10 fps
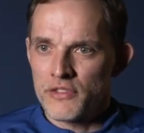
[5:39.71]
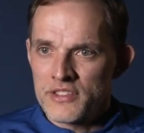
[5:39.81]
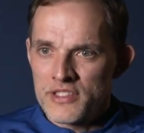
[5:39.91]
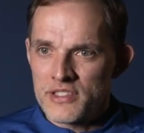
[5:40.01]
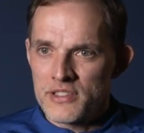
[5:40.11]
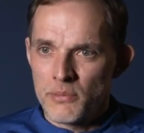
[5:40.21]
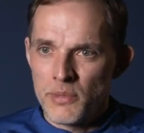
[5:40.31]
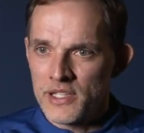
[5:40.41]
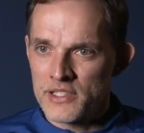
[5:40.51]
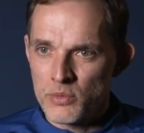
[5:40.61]
This is the
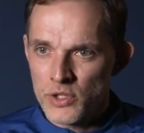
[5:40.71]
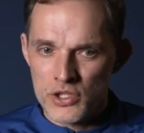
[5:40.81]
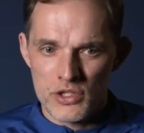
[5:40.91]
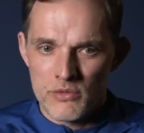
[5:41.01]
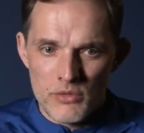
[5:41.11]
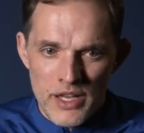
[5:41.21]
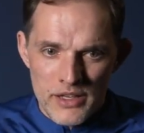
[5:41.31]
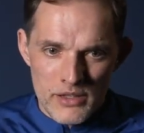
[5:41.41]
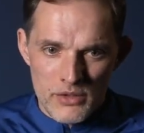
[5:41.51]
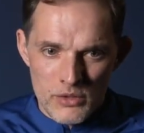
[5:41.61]
biggest wish.
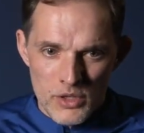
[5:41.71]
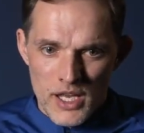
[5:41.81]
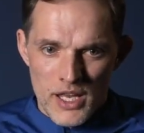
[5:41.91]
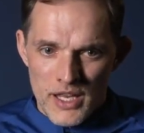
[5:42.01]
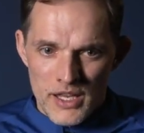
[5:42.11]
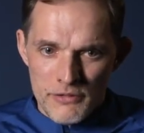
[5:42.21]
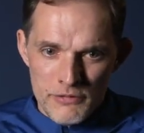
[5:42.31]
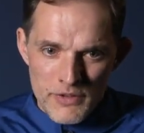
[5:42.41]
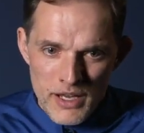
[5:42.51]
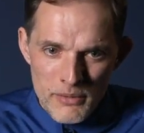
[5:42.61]
Like, uh,
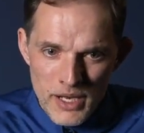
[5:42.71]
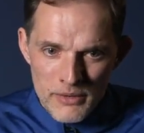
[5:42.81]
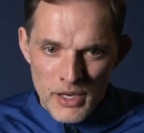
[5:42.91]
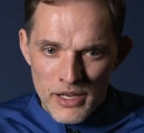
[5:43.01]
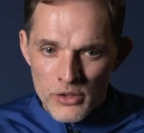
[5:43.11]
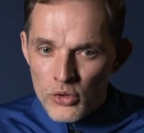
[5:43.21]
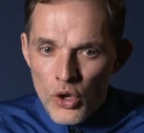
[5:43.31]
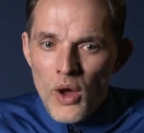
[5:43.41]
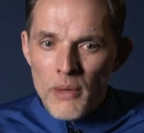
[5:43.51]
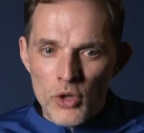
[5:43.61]
if I, I I don't
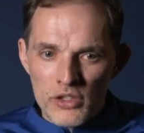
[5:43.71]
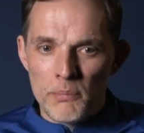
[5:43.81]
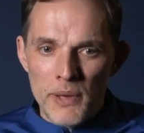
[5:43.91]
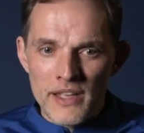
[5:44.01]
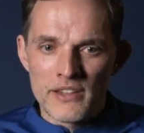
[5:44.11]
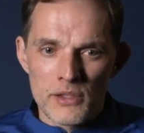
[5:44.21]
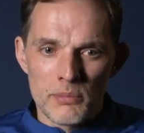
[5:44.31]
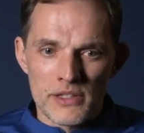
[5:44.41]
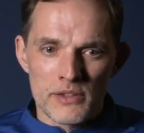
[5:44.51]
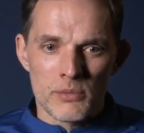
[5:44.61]
know, I'm not a painter,
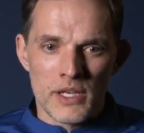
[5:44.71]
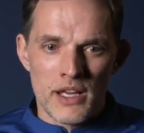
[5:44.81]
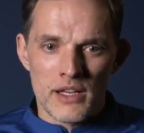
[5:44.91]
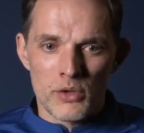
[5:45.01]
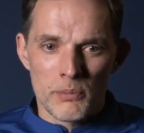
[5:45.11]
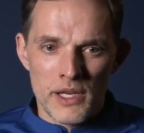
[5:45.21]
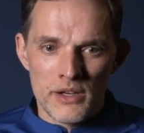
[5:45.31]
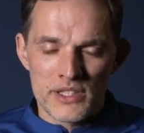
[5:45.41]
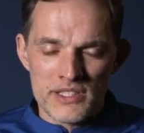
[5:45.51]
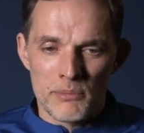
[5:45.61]
but when I
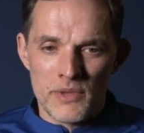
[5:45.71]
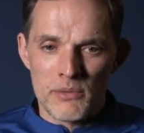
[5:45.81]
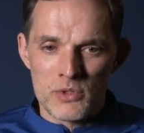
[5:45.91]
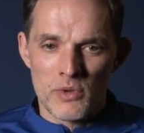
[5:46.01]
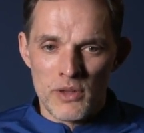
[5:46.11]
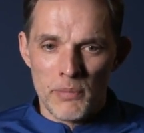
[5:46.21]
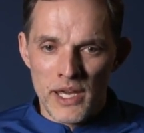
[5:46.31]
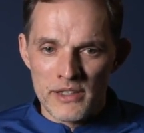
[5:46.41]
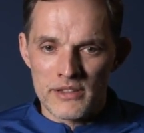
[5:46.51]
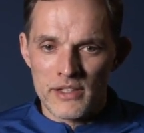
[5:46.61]
compare it sometimes with a
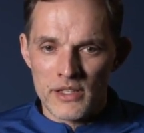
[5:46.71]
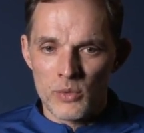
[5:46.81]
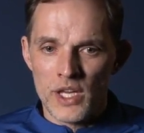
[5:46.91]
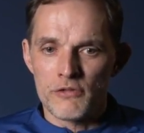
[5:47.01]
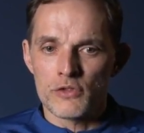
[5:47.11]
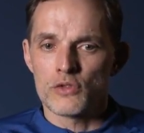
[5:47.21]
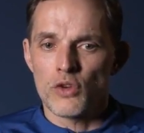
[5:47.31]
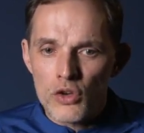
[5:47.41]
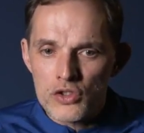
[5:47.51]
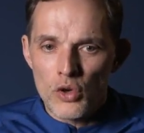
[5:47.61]
painter, and we have to
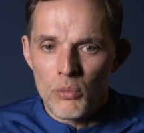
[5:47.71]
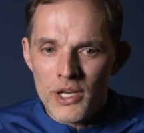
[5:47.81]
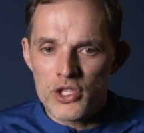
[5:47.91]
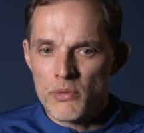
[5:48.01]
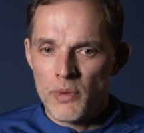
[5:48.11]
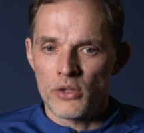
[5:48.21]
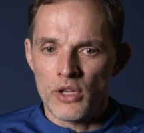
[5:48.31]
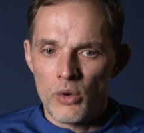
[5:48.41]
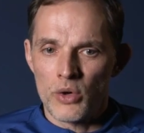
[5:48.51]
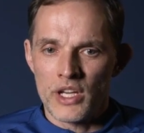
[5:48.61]
talk so much about
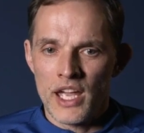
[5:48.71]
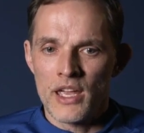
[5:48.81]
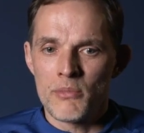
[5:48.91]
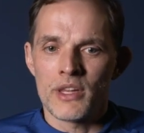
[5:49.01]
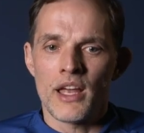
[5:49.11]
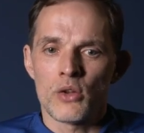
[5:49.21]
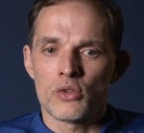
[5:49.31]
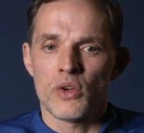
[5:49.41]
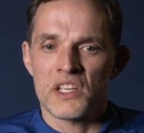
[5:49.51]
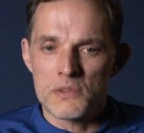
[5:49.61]
our game and how
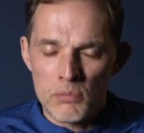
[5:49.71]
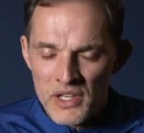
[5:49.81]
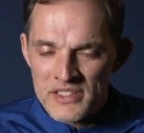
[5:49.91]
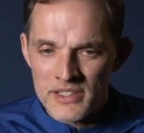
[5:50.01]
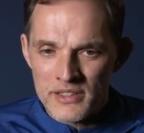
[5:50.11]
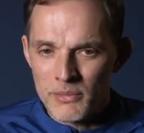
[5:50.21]
to express it.